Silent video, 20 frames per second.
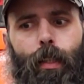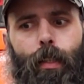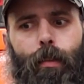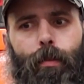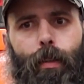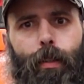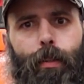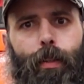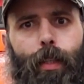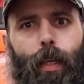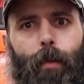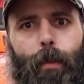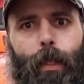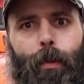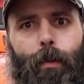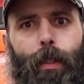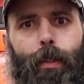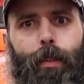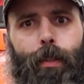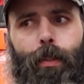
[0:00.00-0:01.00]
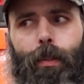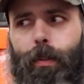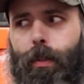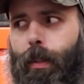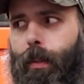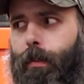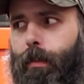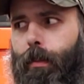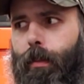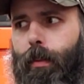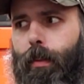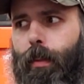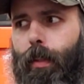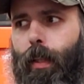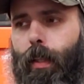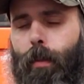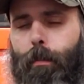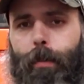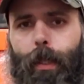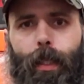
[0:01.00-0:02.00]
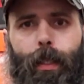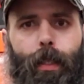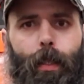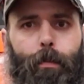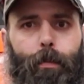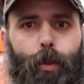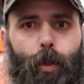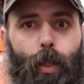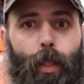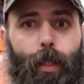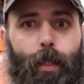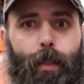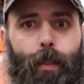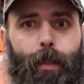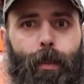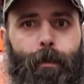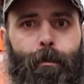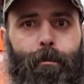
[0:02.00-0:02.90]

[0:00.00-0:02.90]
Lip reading: First time he went to use it on a pickup truck,